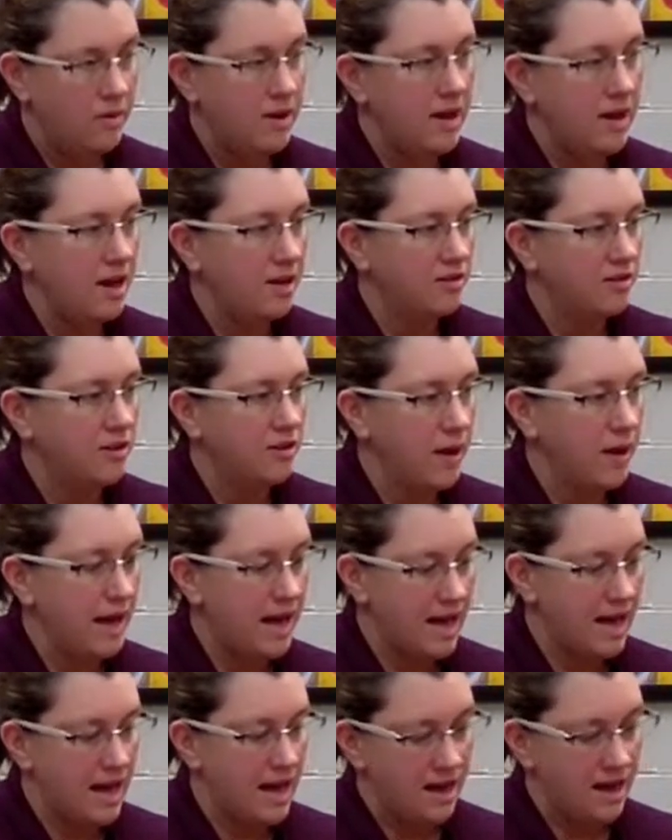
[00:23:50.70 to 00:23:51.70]
We also
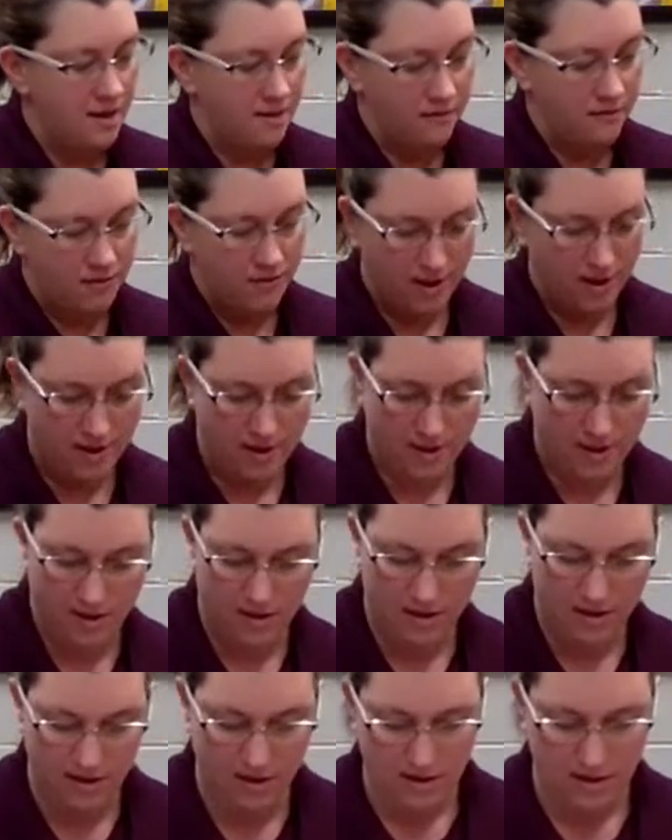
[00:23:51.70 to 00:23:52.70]
have
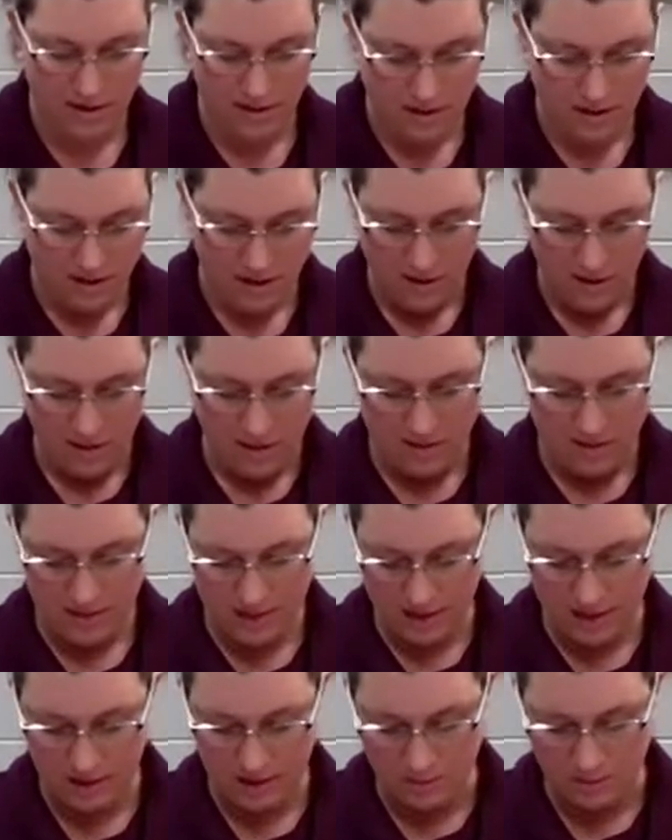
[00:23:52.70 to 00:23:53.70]

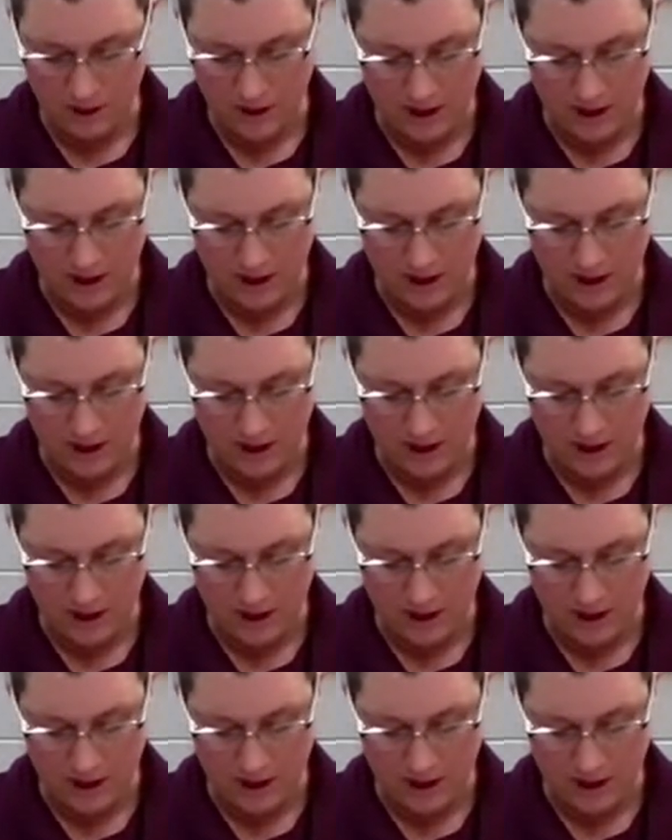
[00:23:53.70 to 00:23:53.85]
this